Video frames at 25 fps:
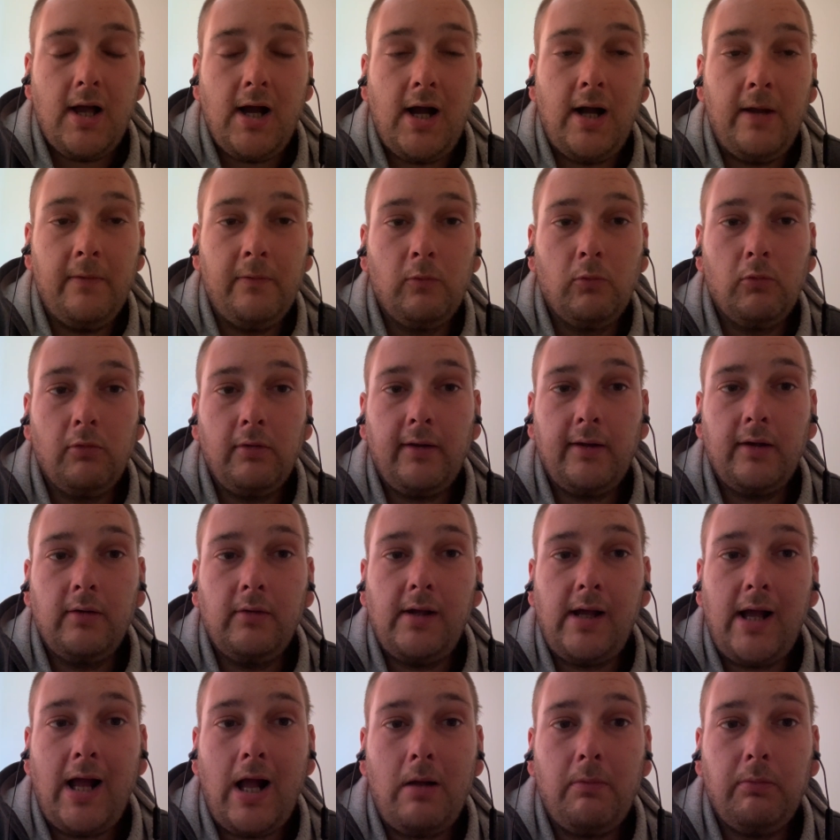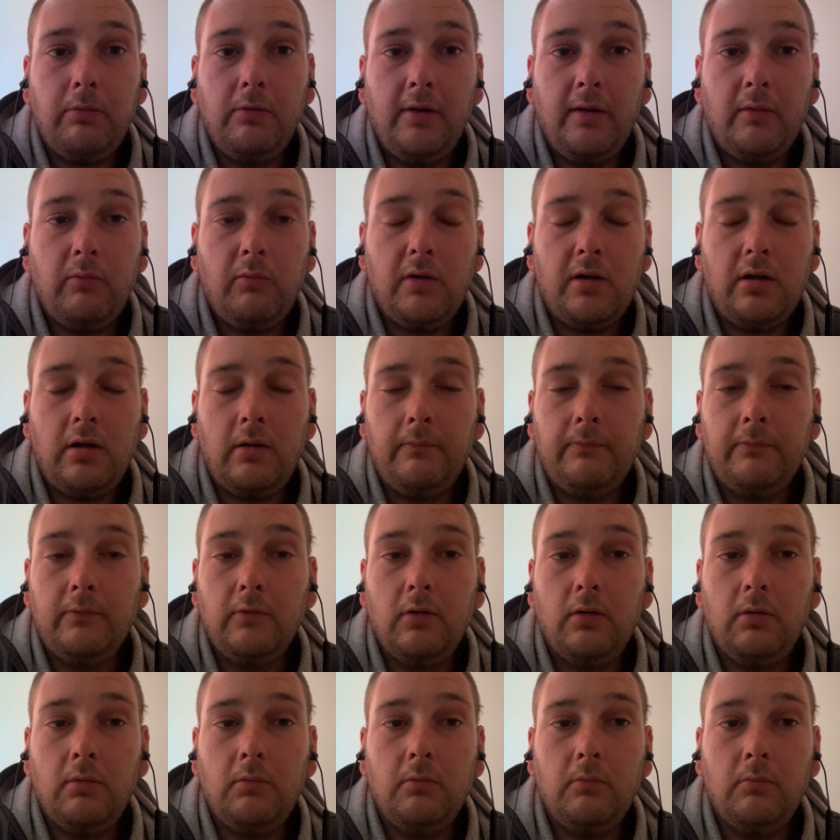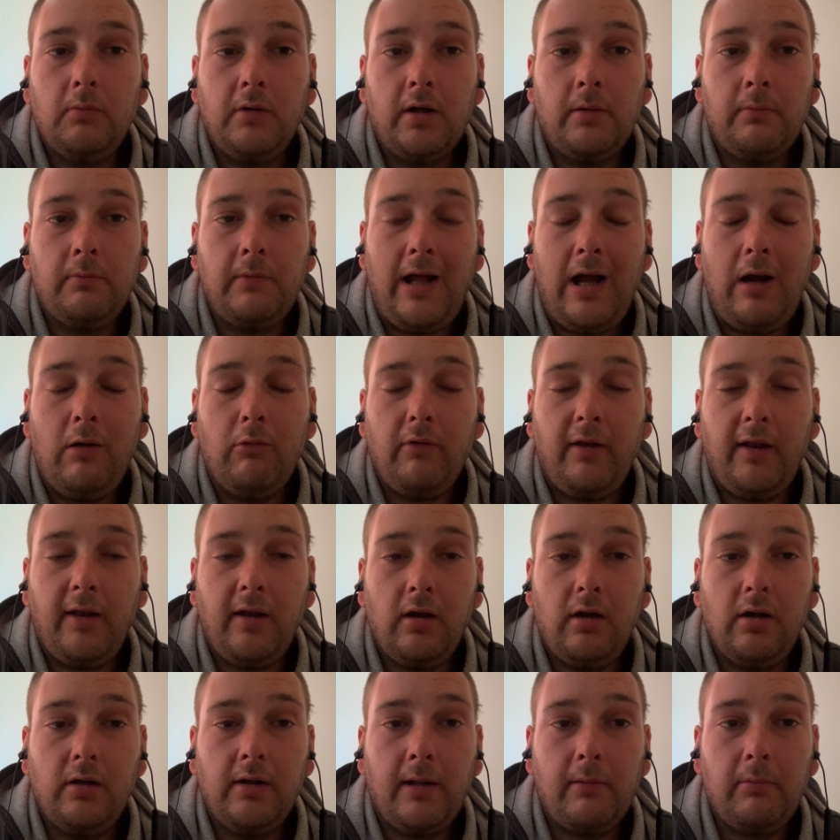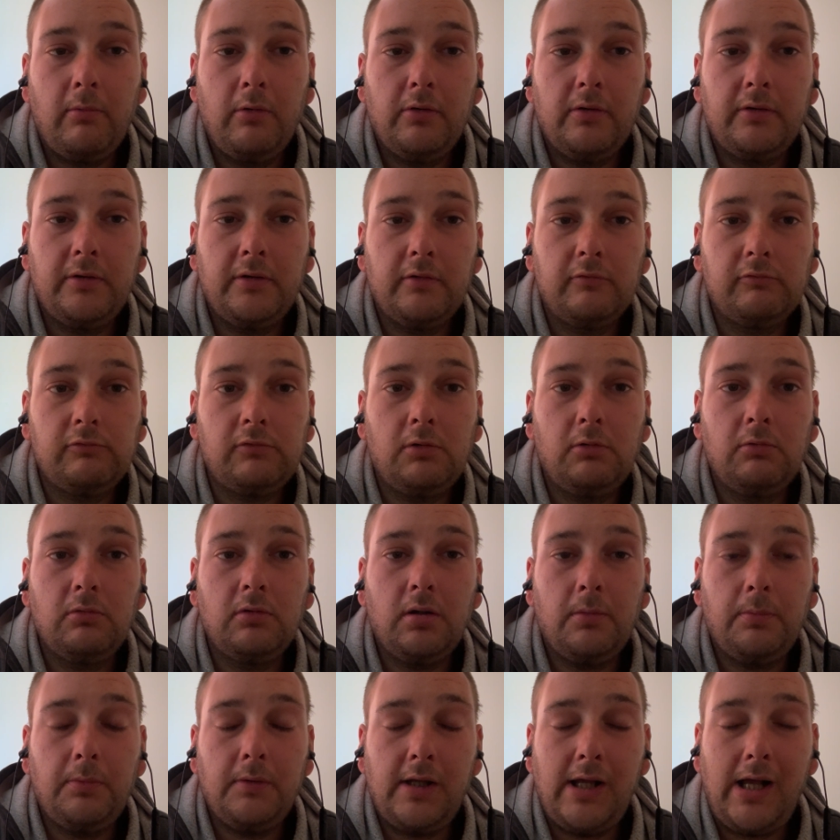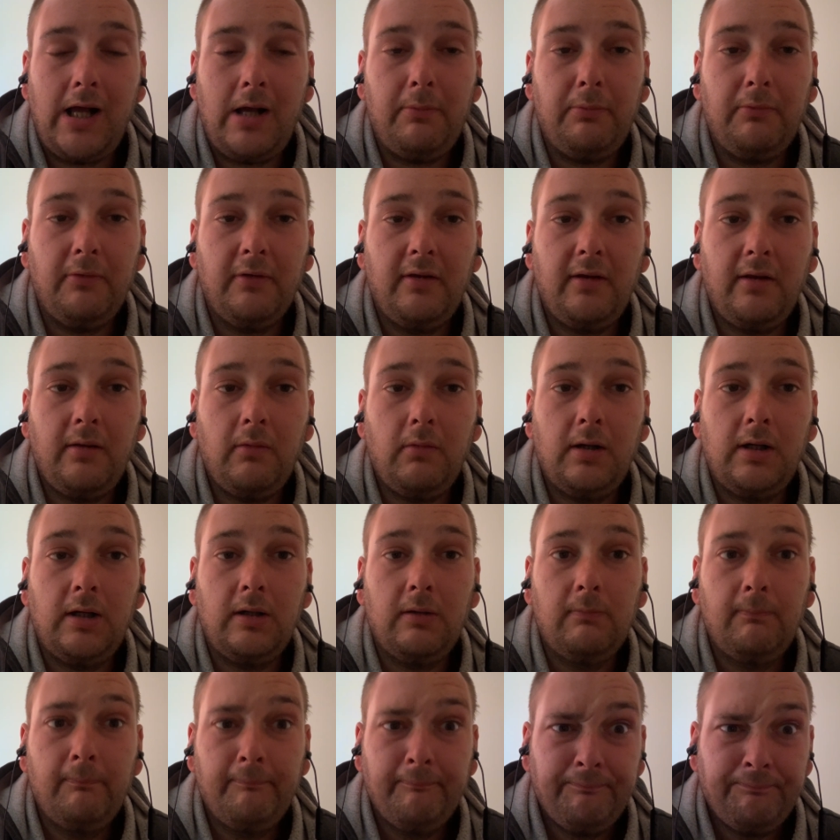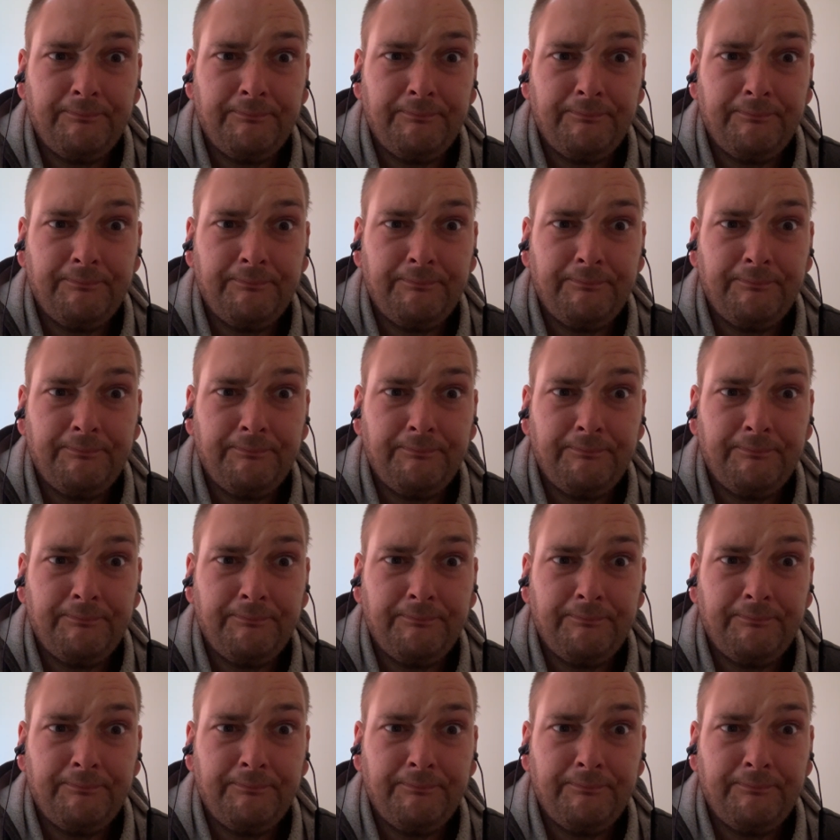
and also it happens when I'm outside smoking a roll up, it happens as well.